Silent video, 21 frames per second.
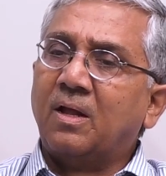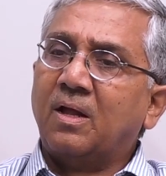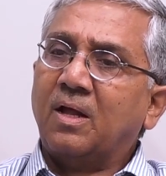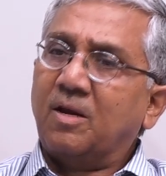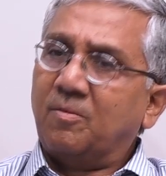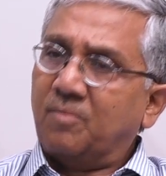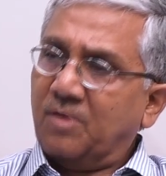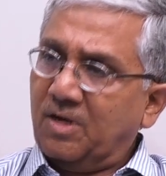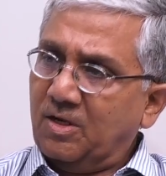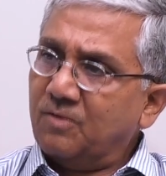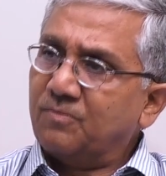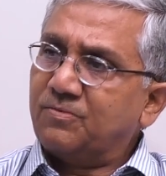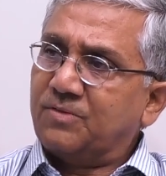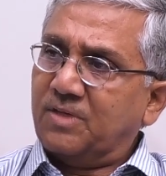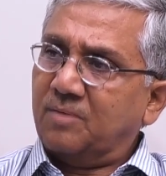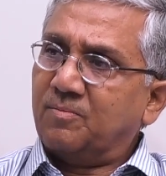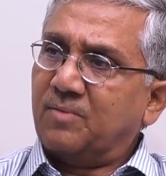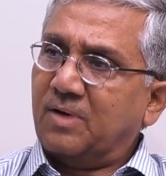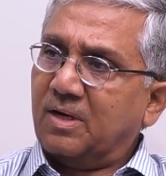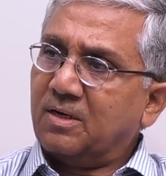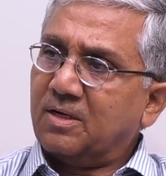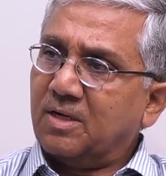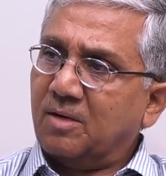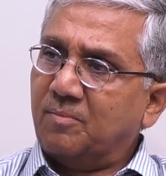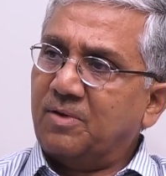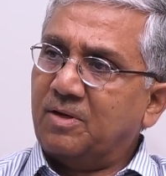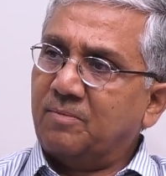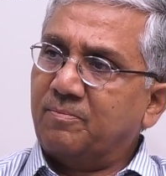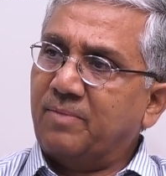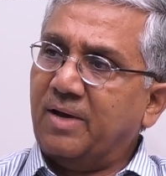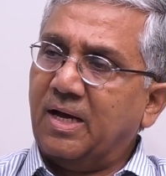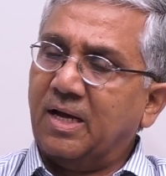and many of them are
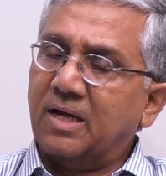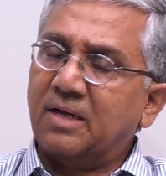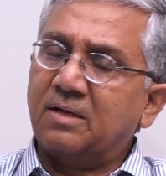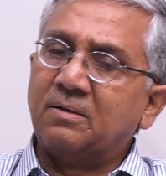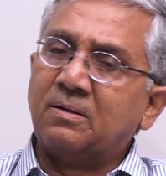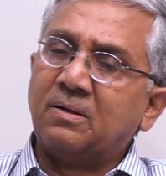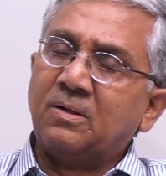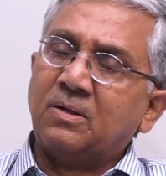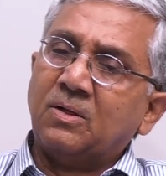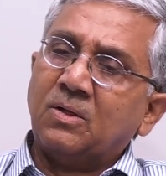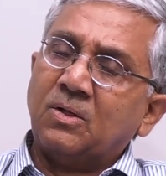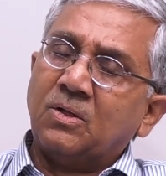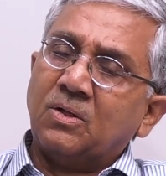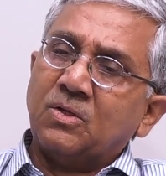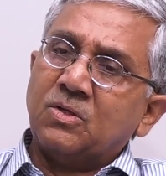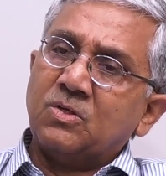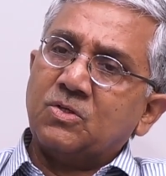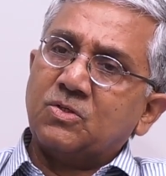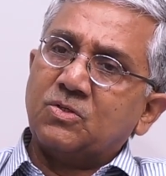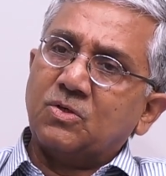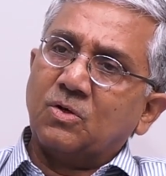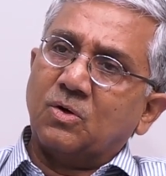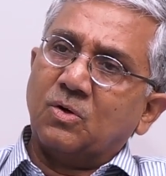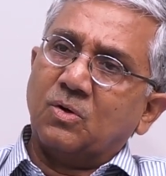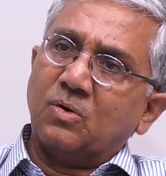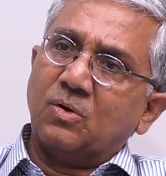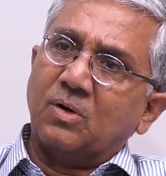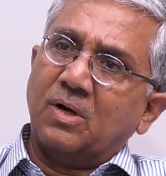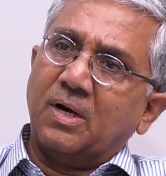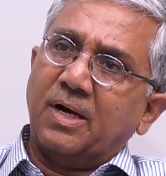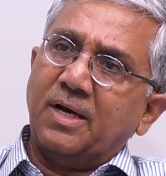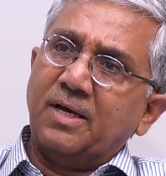coming back.
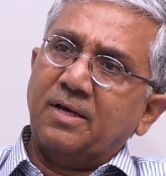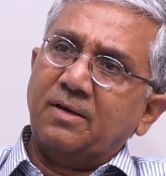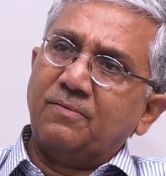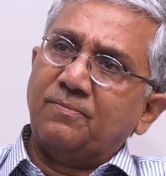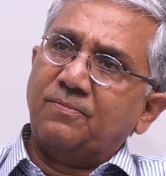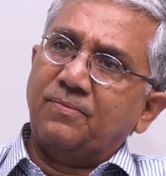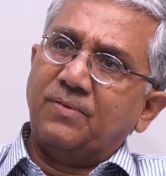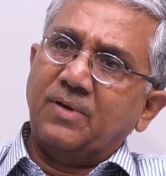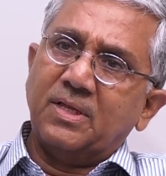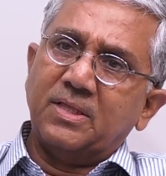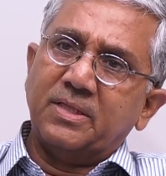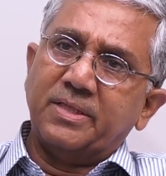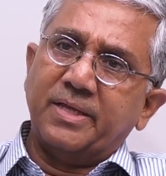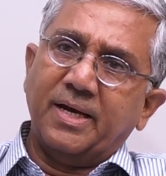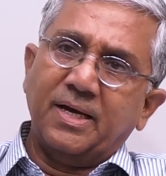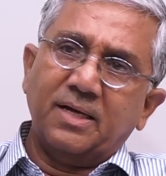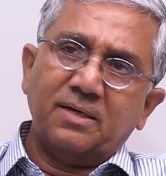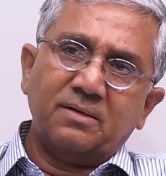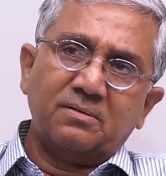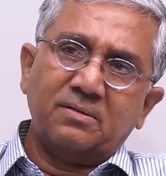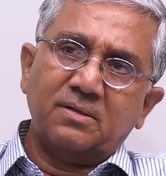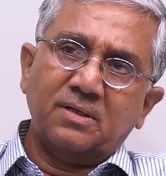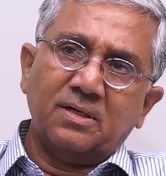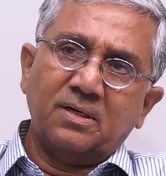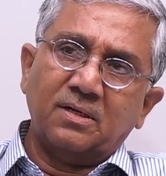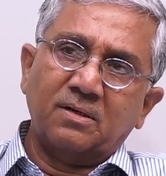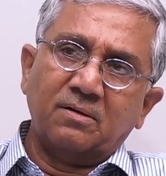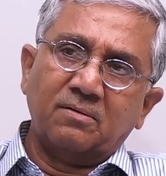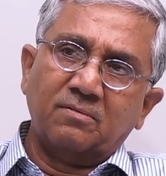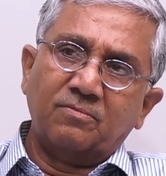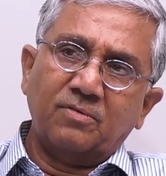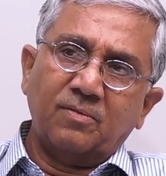So I feel that
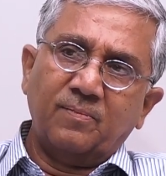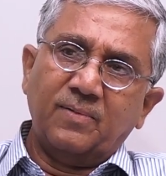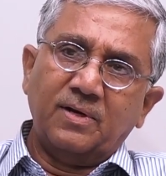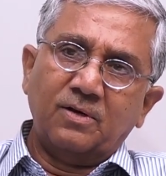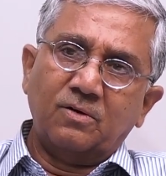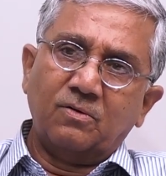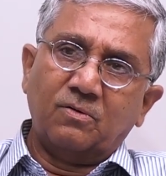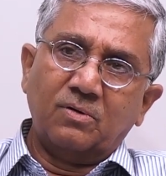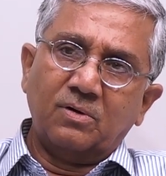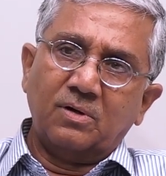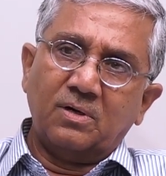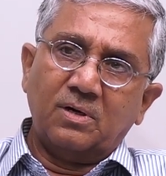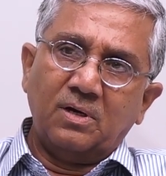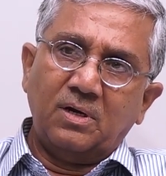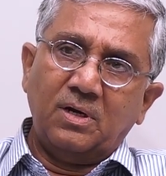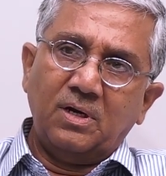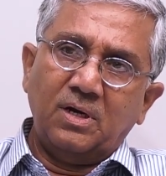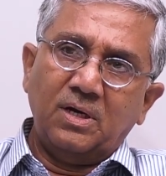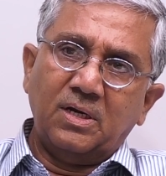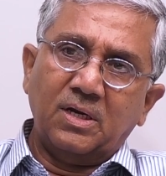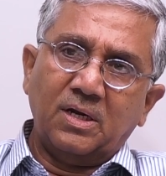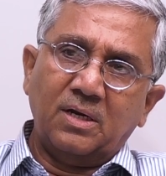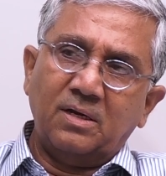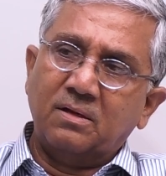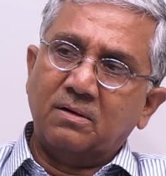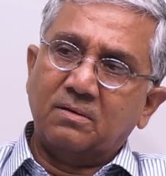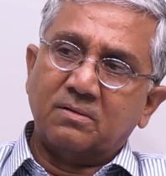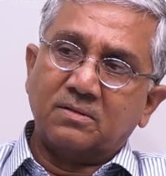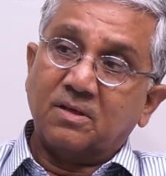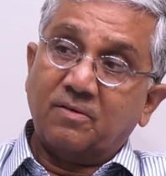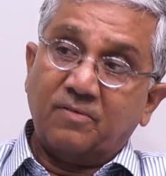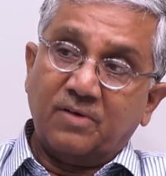women don't need any
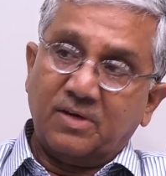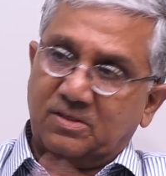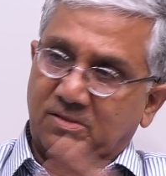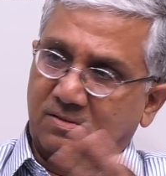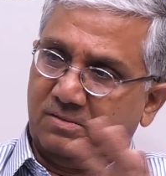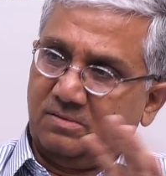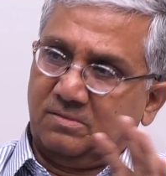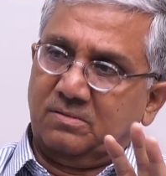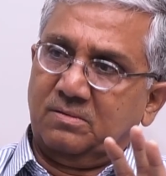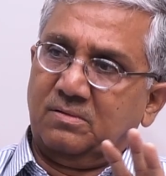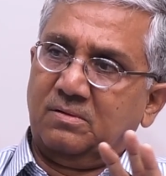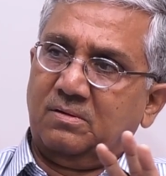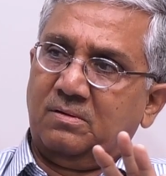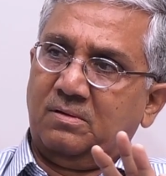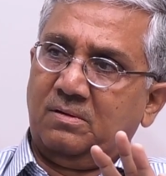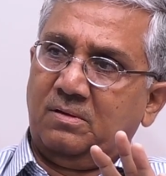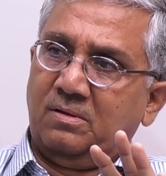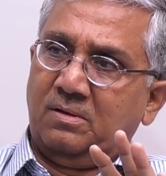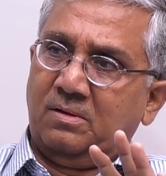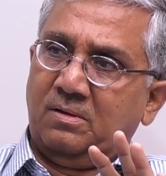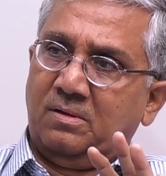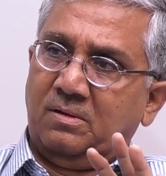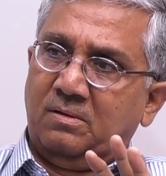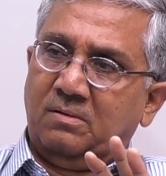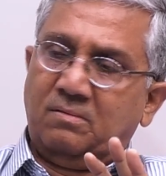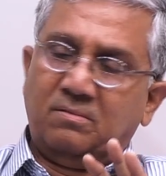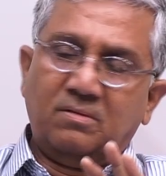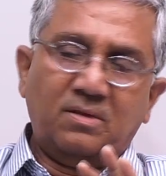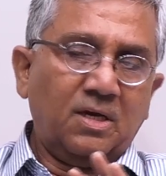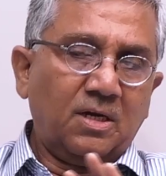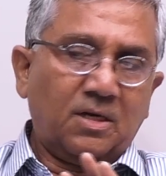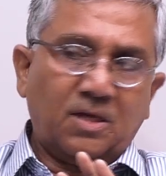reservation.
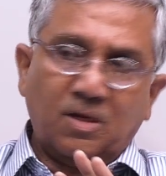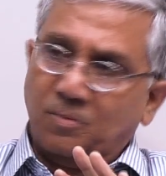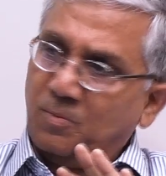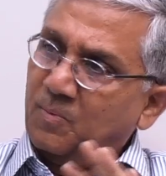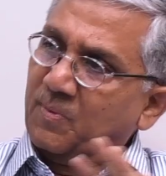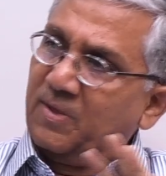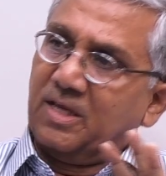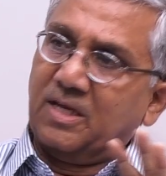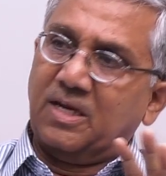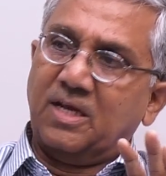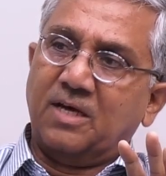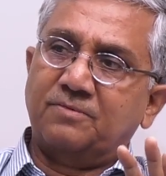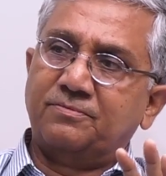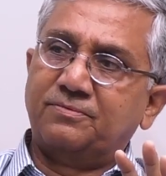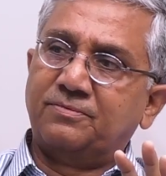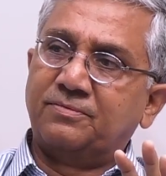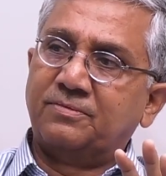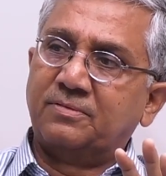They are capable enough.